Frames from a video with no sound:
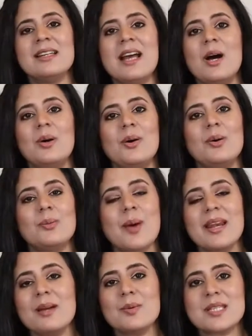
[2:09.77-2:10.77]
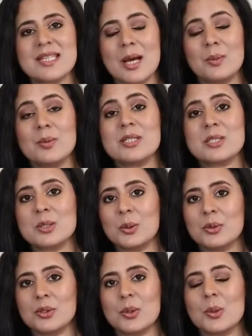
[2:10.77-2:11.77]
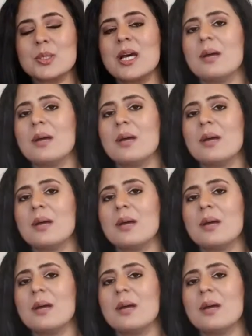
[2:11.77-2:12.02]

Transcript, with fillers: Now, when I was down with sore throat,